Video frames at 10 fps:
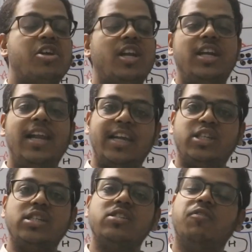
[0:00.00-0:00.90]

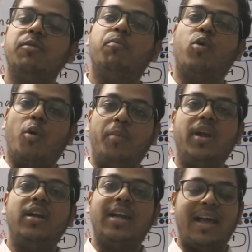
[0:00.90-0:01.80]
relations with a
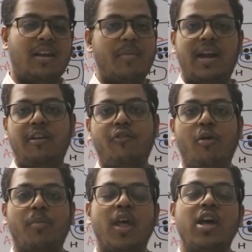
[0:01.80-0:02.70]
proper diagrammatic
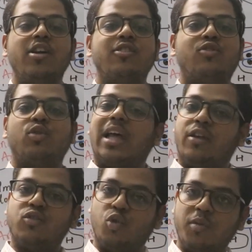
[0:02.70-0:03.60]
form. So
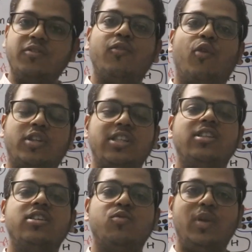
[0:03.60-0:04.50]
thank you so much for watching
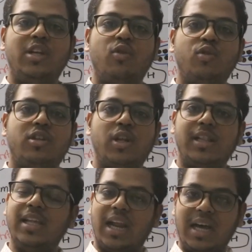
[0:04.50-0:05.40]
this video
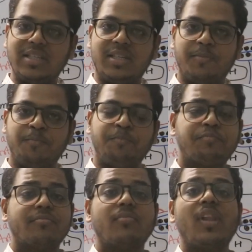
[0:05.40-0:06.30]
till the last.
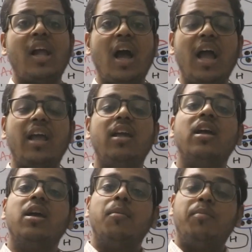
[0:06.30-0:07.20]
I
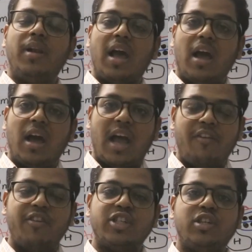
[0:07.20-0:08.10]

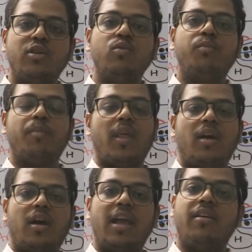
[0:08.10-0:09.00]
request
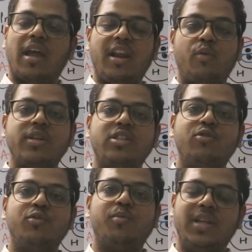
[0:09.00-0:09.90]

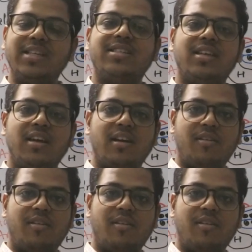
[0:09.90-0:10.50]
you to please